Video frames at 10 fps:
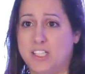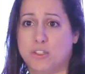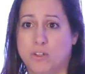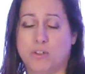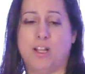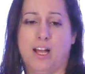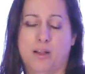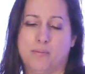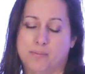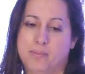tool
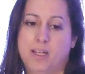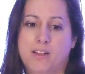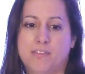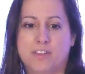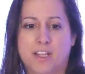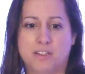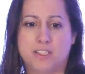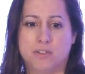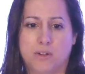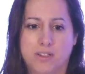for
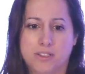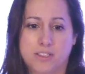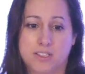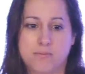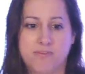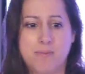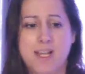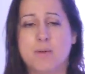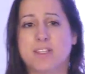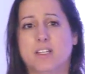those who aren't
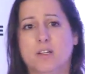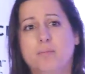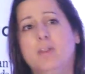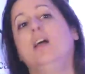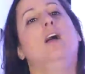familiar with them?